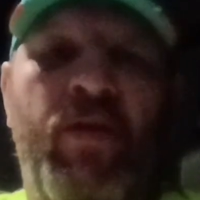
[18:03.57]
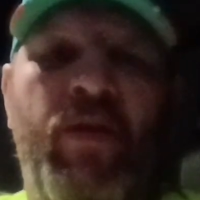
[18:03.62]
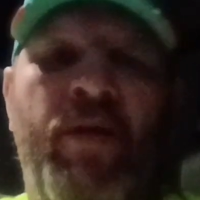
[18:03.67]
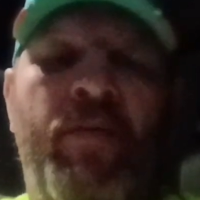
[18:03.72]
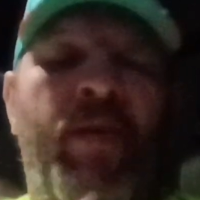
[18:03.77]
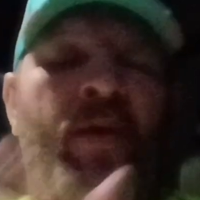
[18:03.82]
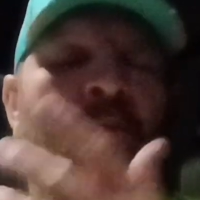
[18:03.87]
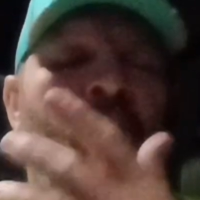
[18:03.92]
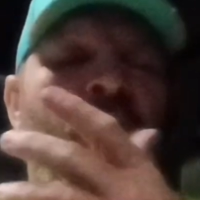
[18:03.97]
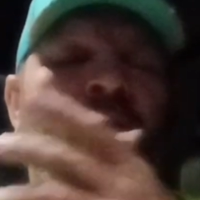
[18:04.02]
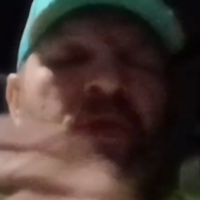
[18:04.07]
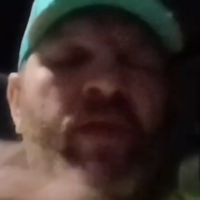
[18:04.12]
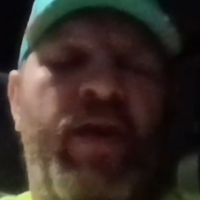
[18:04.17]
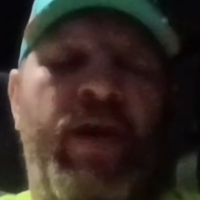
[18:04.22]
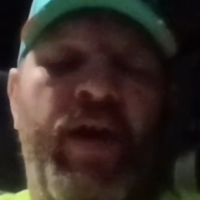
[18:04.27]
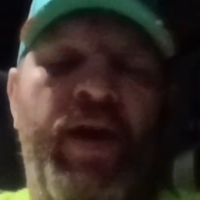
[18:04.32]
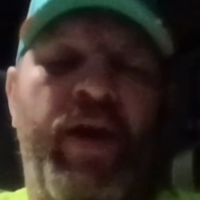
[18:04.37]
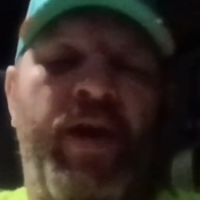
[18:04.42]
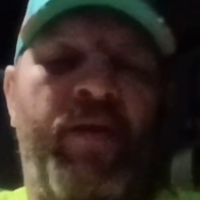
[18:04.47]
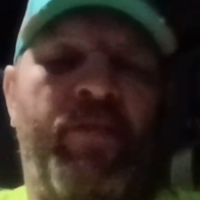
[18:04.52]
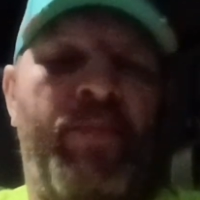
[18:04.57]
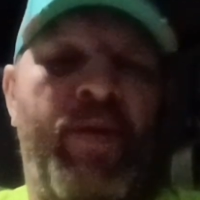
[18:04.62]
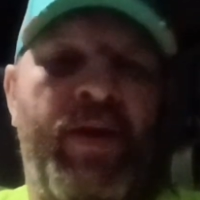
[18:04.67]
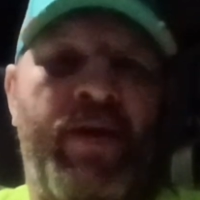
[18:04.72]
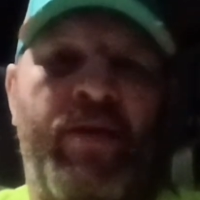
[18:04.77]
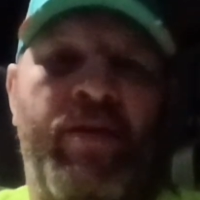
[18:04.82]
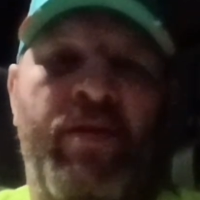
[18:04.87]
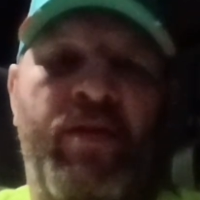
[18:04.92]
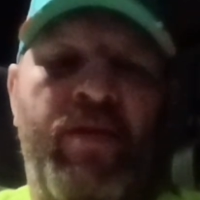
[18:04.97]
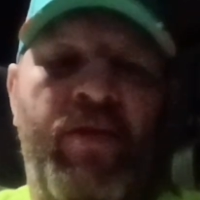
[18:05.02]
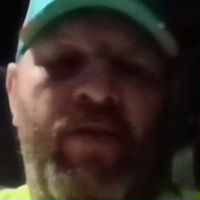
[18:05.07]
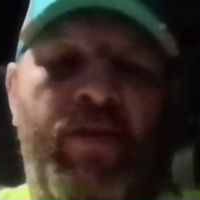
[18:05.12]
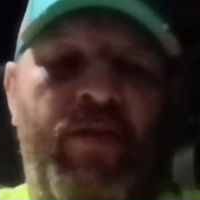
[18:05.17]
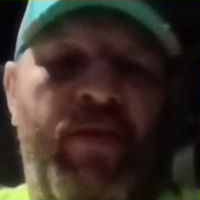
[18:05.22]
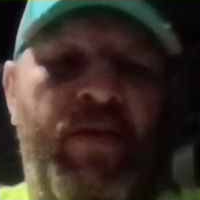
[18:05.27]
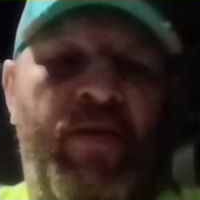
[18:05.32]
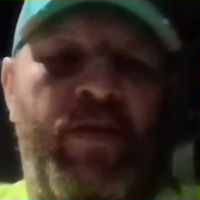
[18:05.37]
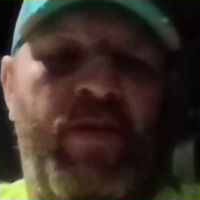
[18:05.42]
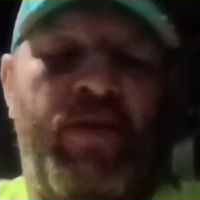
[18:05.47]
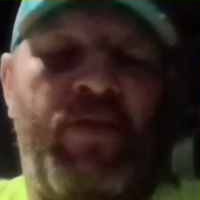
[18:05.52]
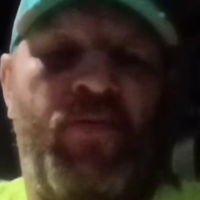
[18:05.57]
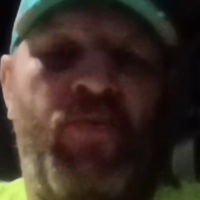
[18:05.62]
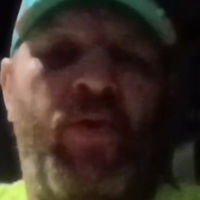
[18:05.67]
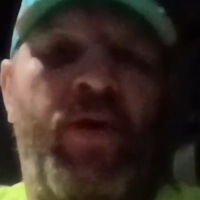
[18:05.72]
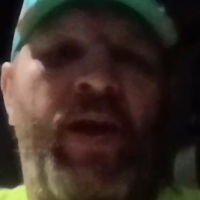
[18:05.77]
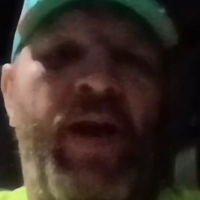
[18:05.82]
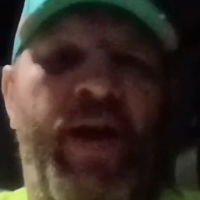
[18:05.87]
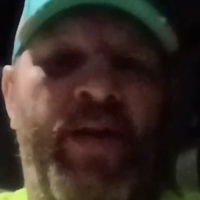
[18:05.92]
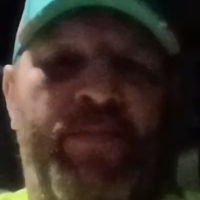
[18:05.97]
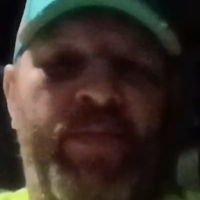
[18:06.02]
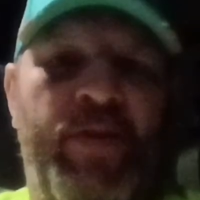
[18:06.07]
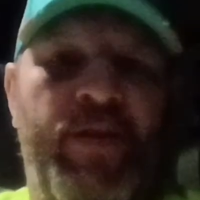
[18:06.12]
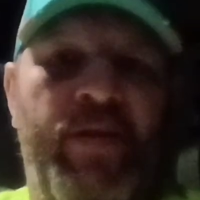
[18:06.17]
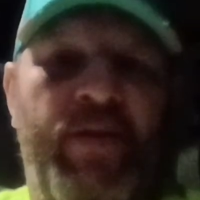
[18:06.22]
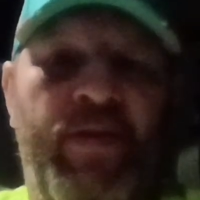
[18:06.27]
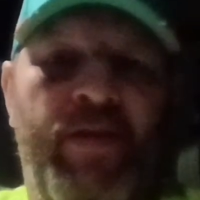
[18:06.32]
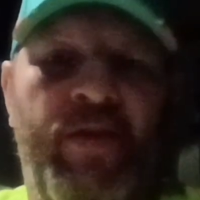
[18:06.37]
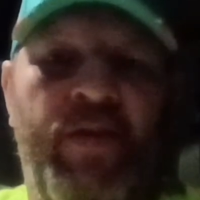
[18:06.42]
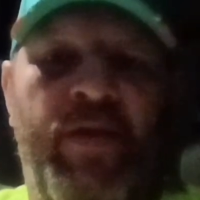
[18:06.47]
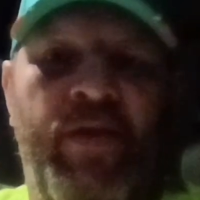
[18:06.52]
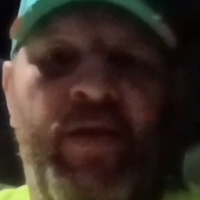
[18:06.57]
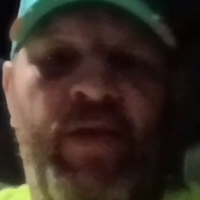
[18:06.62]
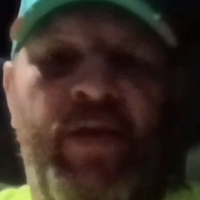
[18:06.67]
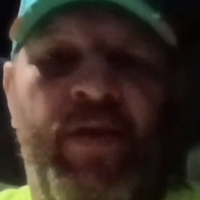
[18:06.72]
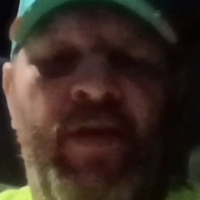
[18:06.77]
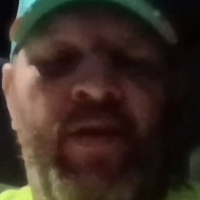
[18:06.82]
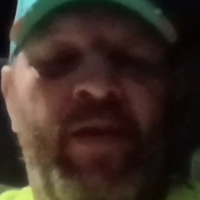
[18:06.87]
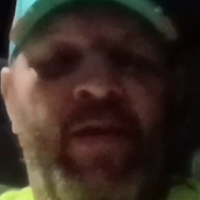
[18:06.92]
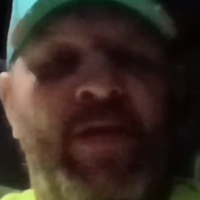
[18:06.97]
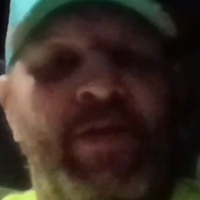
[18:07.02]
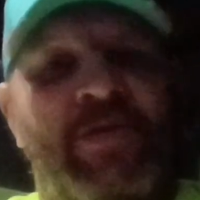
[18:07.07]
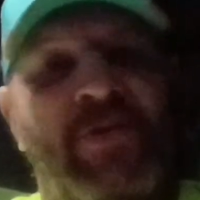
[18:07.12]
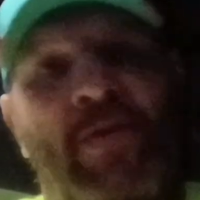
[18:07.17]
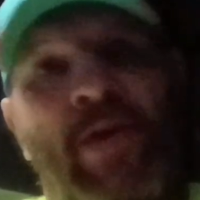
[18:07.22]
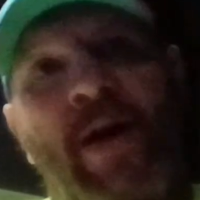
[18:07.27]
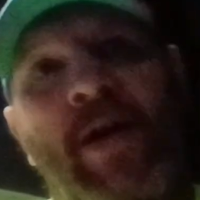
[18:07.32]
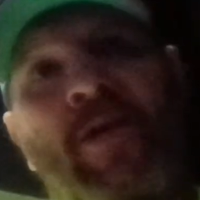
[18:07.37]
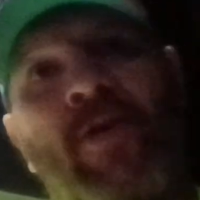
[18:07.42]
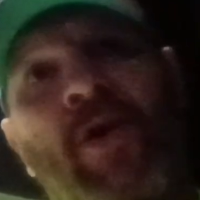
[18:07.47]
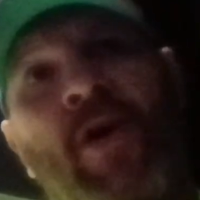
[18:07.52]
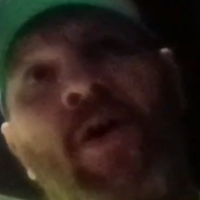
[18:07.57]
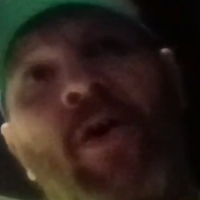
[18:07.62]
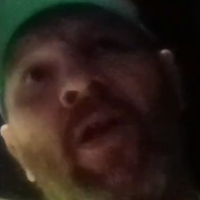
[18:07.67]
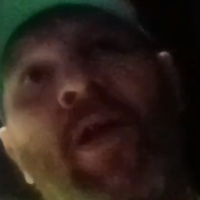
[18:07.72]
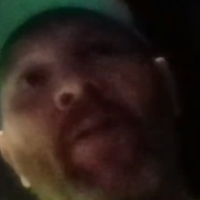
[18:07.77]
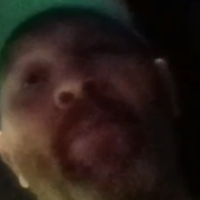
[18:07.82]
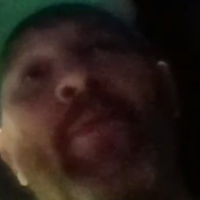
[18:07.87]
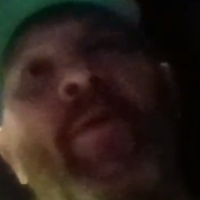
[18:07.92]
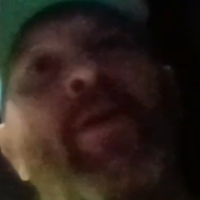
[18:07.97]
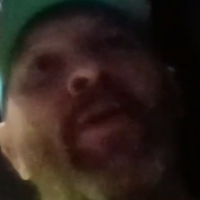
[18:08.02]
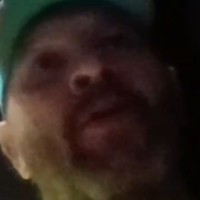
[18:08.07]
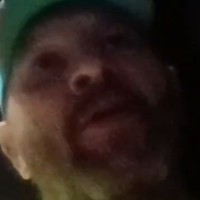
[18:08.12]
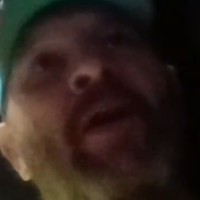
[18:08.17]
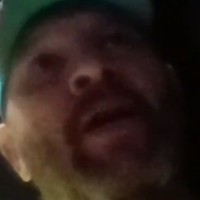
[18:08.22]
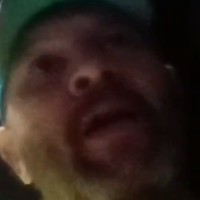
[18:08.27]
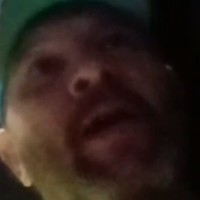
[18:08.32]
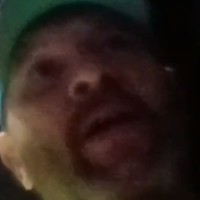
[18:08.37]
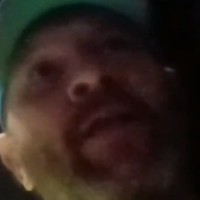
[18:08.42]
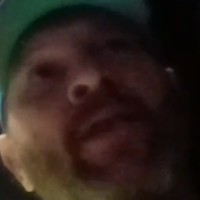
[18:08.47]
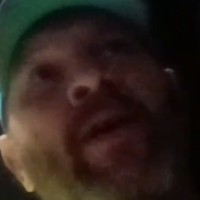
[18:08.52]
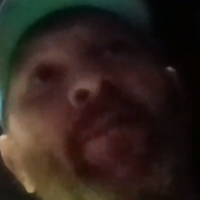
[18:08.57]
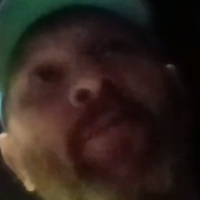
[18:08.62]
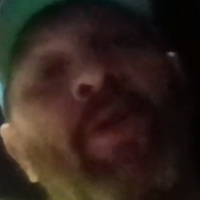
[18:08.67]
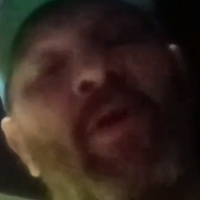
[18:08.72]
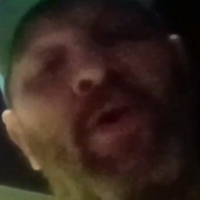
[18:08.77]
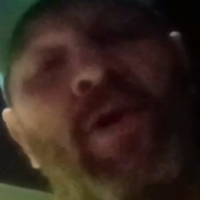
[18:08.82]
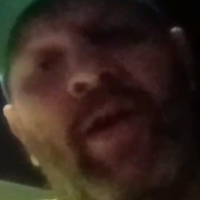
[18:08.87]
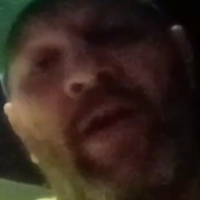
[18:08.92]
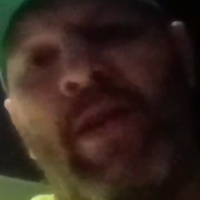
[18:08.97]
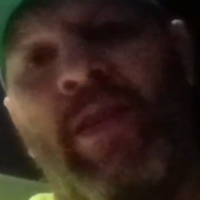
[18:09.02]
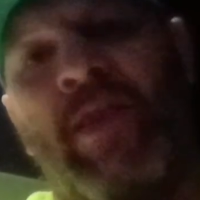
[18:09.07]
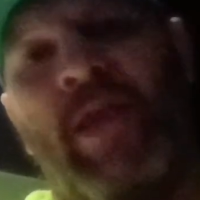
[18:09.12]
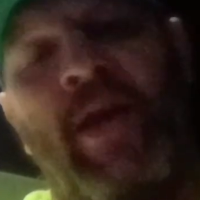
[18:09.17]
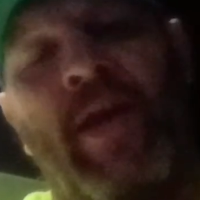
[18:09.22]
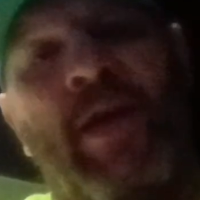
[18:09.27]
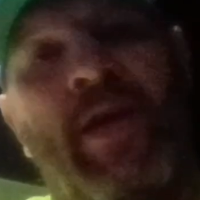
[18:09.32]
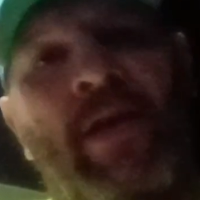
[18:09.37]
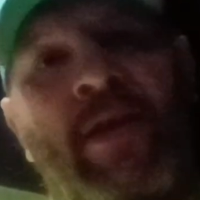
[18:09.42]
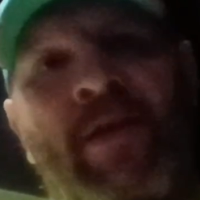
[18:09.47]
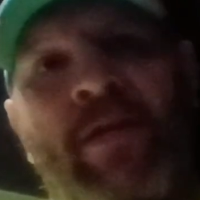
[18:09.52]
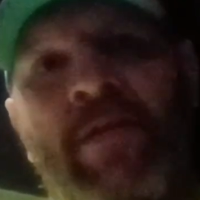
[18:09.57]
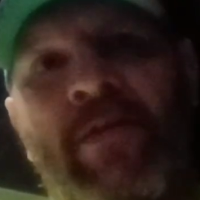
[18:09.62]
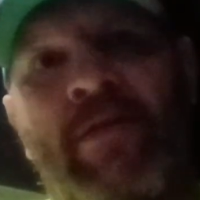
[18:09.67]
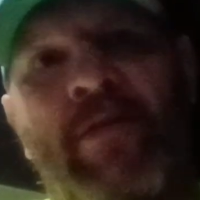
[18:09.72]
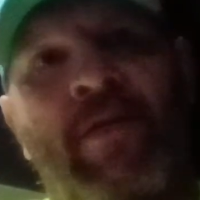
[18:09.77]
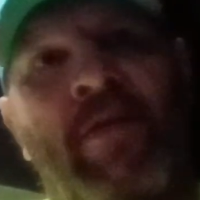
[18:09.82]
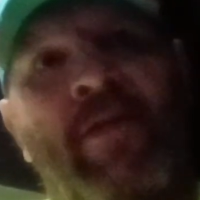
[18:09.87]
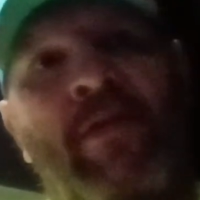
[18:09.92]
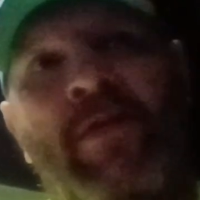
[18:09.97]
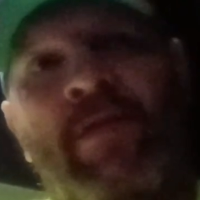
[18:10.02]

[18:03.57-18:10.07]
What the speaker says: I'm like, what the heck, man? What happened? So I crawl up underneath. I'm looking, thinking,